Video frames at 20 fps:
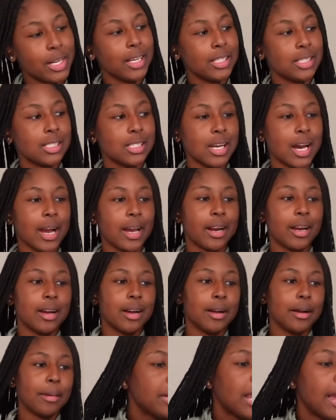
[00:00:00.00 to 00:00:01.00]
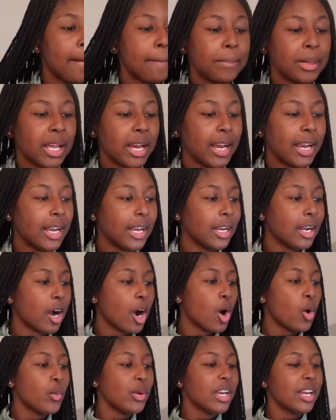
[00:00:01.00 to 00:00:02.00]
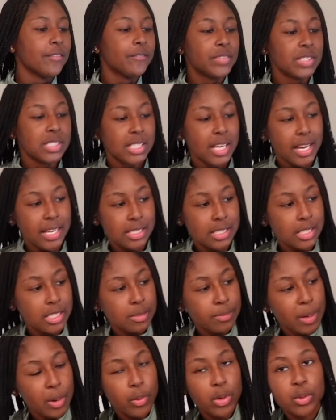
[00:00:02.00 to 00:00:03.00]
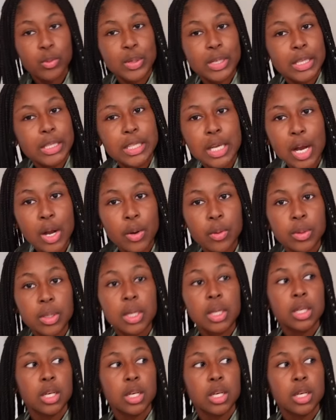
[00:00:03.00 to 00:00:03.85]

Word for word: It's not a play play, oh, we emphasize this, but we really don't.